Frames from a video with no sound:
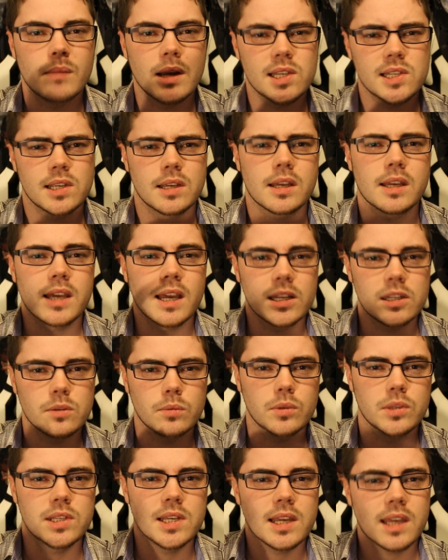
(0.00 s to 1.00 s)
the Massacre
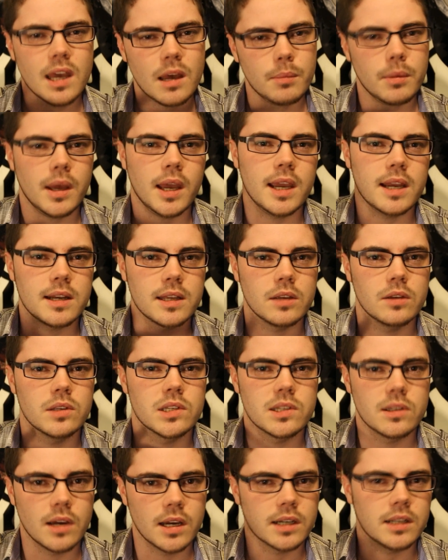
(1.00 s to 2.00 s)
Counter will tick up, 8
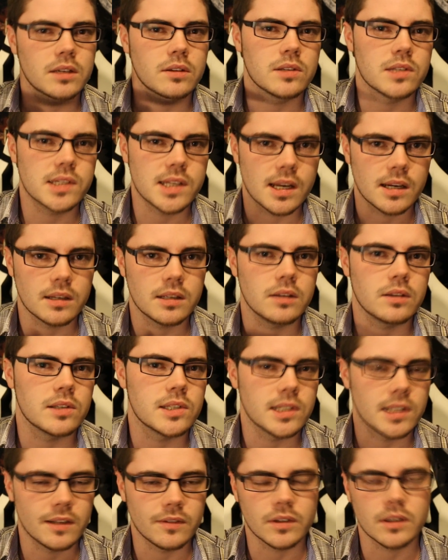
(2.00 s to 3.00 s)
kills, 9 kills, 10
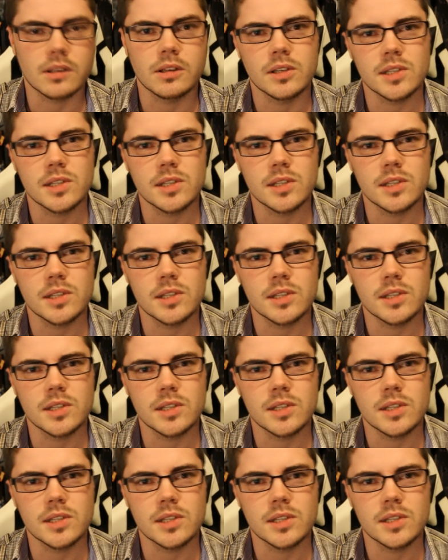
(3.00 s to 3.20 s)
kills, 11